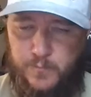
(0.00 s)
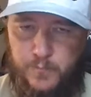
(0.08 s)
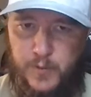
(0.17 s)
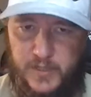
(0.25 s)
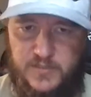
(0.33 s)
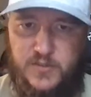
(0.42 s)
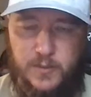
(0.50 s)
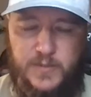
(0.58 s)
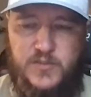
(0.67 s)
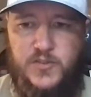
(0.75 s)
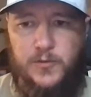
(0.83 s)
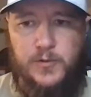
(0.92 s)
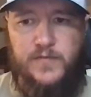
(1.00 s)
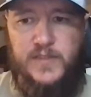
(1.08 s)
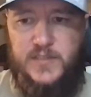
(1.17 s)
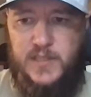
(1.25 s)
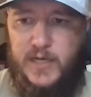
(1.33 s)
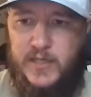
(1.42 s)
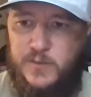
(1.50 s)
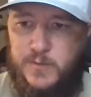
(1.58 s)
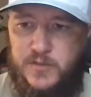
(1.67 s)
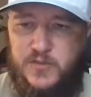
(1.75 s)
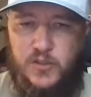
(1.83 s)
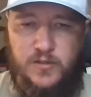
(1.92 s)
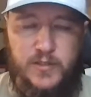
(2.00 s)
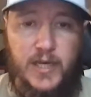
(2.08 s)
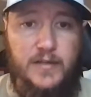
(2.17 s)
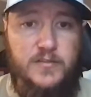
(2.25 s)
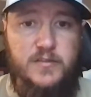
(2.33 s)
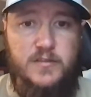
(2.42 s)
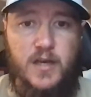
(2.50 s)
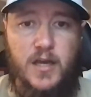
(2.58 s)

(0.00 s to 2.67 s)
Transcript: it's going to be soon if he's in hospice. So yes,